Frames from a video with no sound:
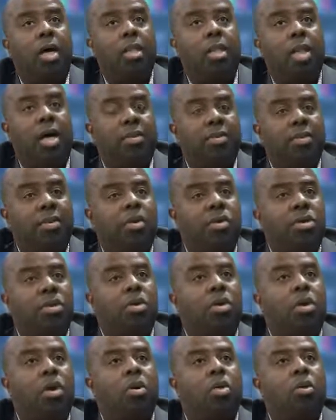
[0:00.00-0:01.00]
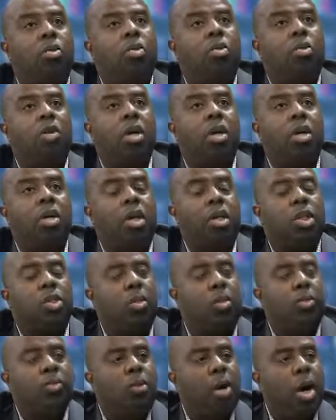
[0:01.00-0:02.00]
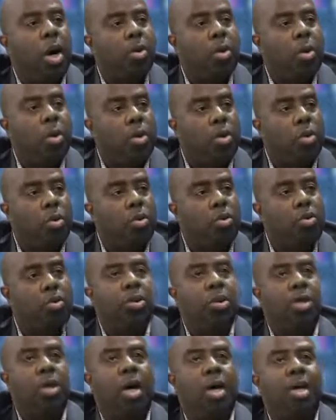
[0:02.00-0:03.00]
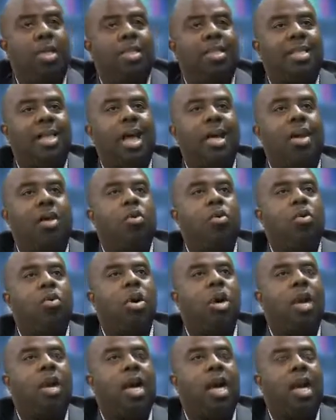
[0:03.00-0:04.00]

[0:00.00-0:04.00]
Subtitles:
television shows, a 24-hour news cycle,